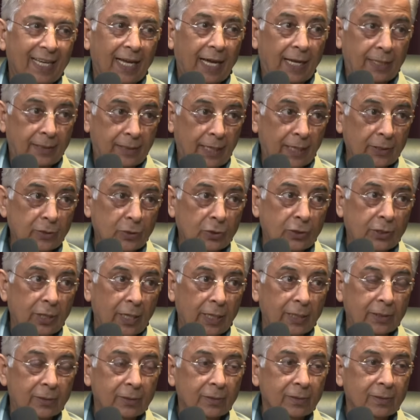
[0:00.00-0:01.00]
And that
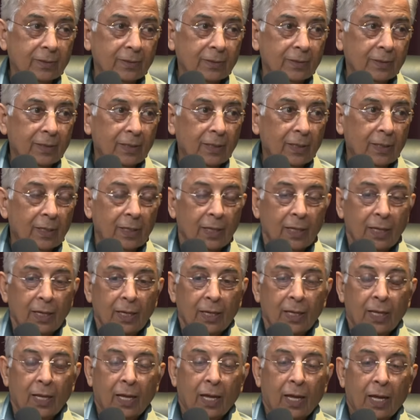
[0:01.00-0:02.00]
stays.
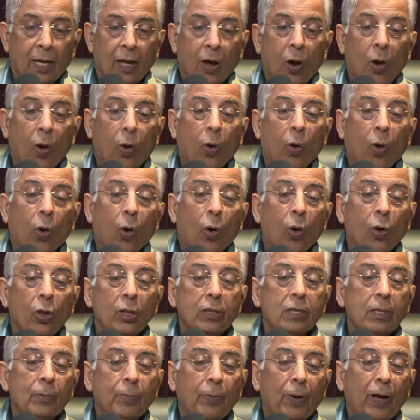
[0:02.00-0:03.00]
All
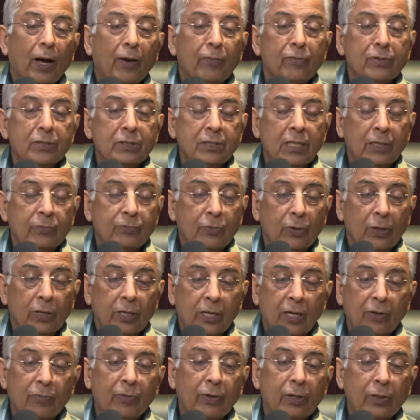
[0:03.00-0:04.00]
the powers that were
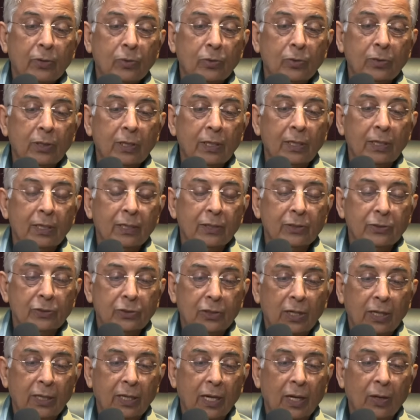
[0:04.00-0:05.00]
given to the
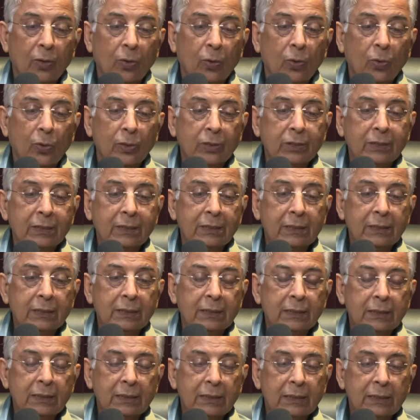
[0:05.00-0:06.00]
Sharia courts
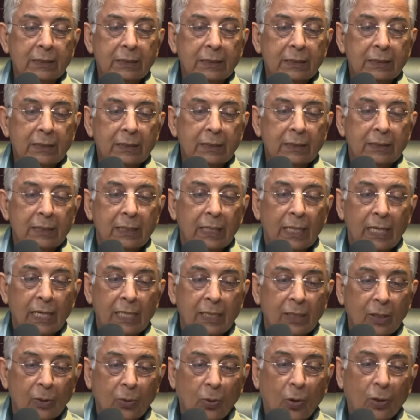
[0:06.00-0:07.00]

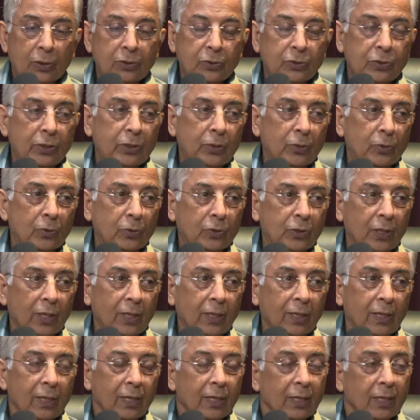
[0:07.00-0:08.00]
in the
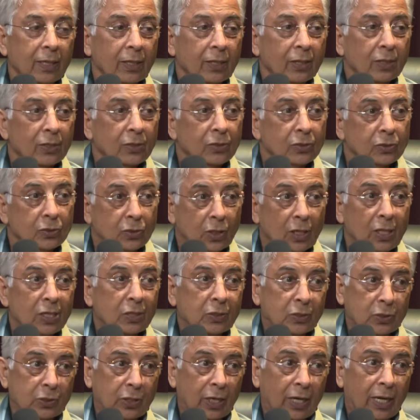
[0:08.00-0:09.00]
Constitution still
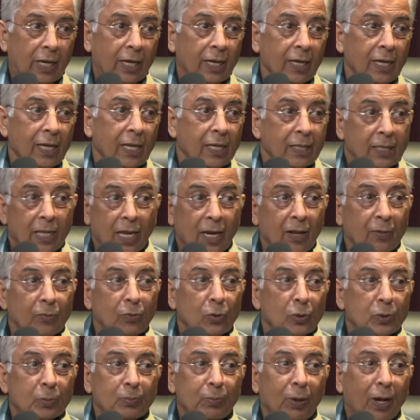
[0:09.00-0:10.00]
stay. None of
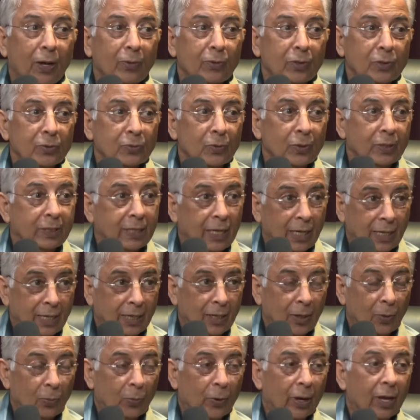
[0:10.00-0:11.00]
those powers were
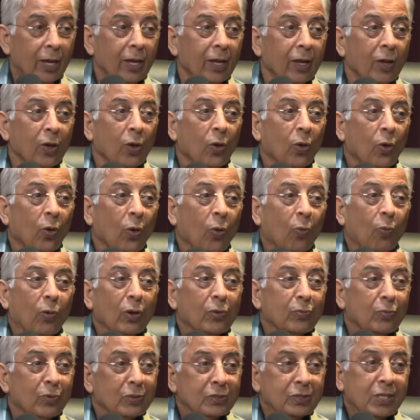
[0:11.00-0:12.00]
taken away.
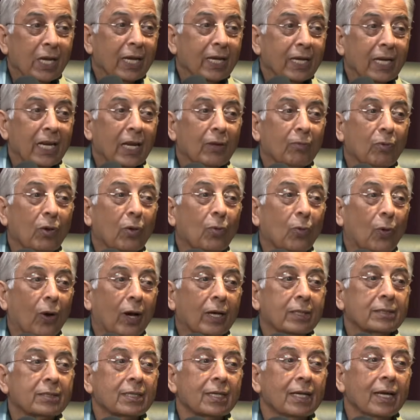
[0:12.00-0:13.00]
What was taken away
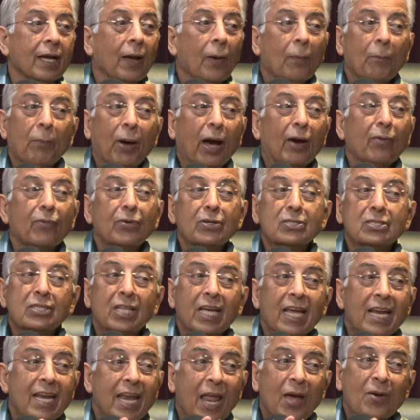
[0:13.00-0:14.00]
was powers
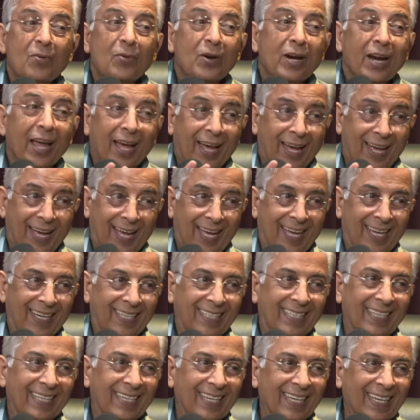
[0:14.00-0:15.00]
they never
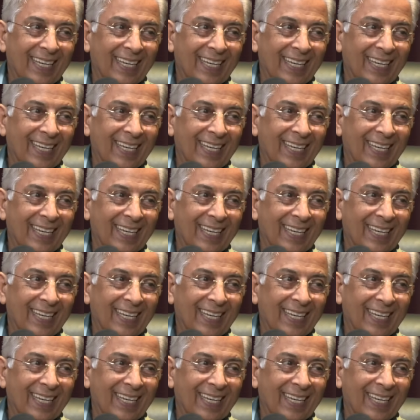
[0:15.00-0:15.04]
had,